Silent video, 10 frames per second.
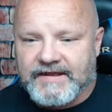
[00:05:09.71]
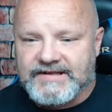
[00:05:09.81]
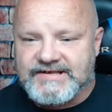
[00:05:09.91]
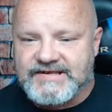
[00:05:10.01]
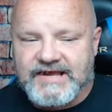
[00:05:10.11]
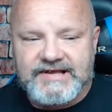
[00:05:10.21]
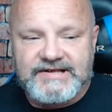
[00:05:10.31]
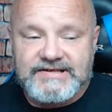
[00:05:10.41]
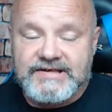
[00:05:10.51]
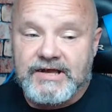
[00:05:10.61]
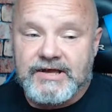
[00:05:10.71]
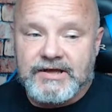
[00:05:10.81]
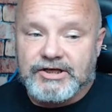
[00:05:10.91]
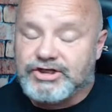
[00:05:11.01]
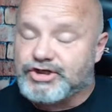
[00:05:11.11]
that says
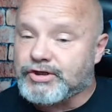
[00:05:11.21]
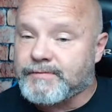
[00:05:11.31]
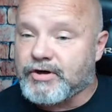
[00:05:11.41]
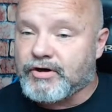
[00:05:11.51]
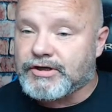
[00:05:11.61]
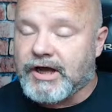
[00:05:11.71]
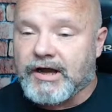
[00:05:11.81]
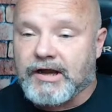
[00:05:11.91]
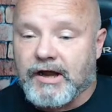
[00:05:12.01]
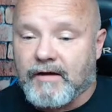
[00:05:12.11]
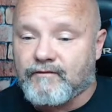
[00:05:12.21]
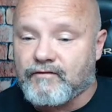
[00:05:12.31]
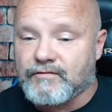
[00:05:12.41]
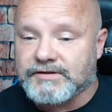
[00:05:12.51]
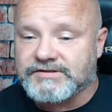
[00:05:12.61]

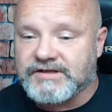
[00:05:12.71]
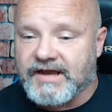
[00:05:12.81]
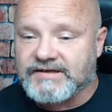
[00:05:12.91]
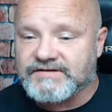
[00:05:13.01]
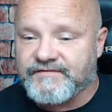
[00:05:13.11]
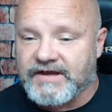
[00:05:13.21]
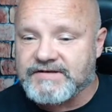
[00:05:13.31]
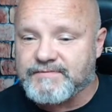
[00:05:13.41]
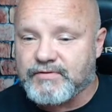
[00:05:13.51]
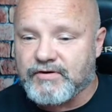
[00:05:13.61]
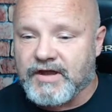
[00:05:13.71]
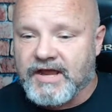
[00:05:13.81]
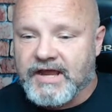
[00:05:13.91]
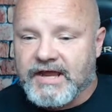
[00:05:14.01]
streamyard.com/Facebook.